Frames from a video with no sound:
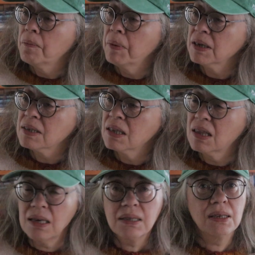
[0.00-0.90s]
But
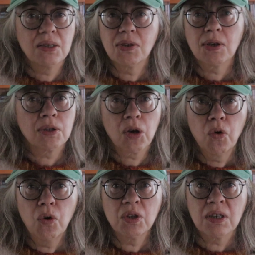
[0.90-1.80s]
this is just
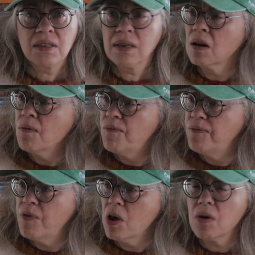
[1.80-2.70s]
gorgeous and a
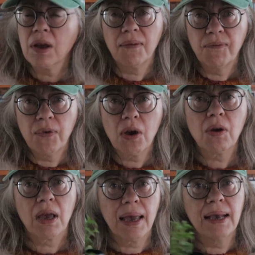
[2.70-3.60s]
very,
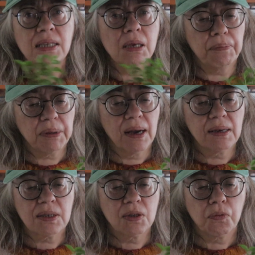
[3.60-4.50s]
very easy
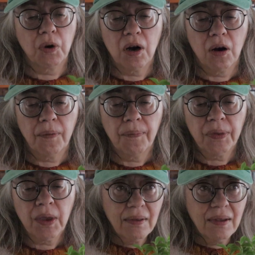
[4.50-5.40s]
plant as well.
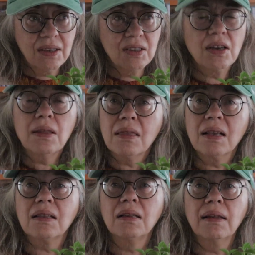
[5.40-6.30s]
I don't
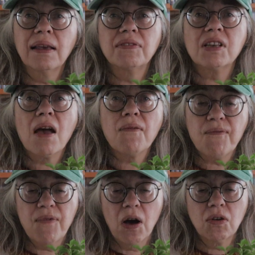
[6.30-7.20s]
think the leaves have
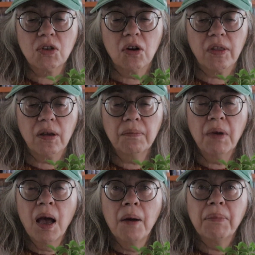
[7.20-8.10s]
felt on them,
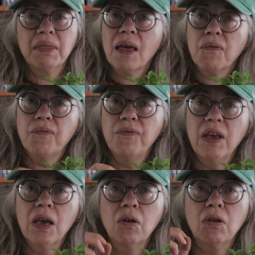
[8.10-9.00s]
but they
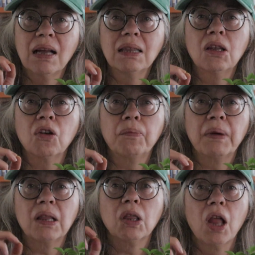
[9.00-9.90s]
feel a little
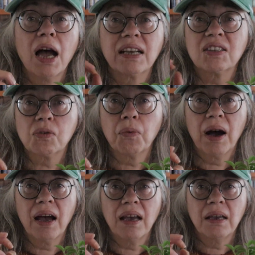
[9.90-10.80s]
bit like
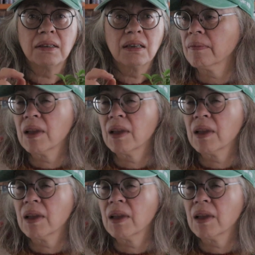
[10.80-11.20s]
suede.